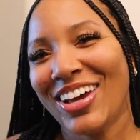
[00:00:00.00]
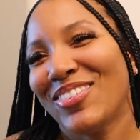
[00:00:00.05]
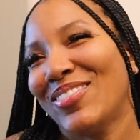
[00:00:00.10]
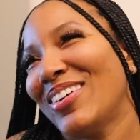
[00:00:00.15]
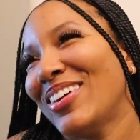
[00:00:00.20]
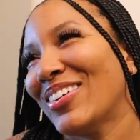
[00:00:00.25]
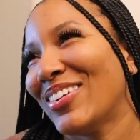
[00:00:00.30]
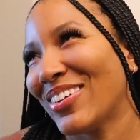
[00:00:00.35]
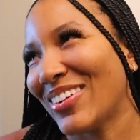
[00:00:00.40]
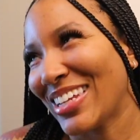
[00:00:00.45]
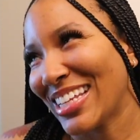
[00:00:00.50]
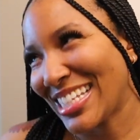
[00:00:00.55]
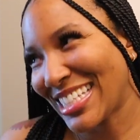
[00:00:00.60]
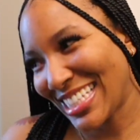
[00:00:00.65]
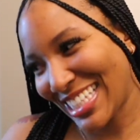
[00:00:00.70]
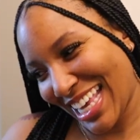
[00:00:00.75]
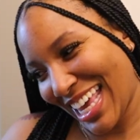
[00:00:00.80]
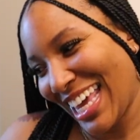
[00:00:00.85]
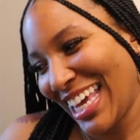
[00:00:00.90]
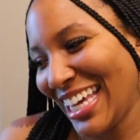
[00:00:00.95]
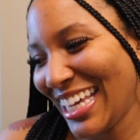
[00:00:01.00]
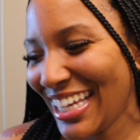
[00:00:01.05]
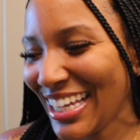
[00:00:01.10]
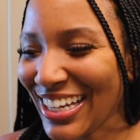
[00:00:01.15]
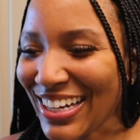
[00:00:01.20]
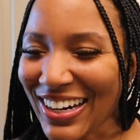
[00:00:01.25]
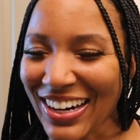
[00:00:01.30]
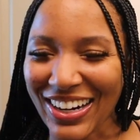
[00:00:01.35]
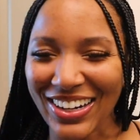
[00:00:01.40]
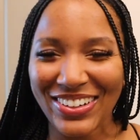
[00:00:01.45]
we going on a date,
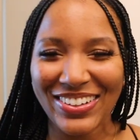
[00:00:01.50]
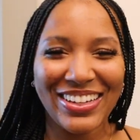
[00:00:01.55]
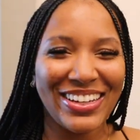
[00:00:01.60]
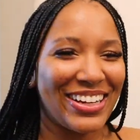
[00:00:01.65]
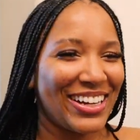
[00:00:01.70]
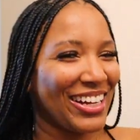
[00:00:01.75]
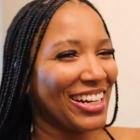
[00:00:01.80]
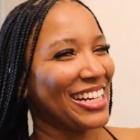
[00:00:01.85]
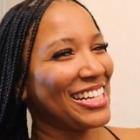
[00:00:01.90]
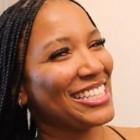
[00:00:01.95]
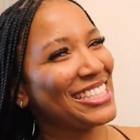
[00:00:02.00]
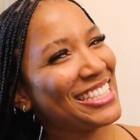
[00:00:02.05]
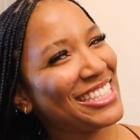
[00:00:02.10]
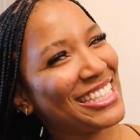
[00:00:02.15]
girl. We going on a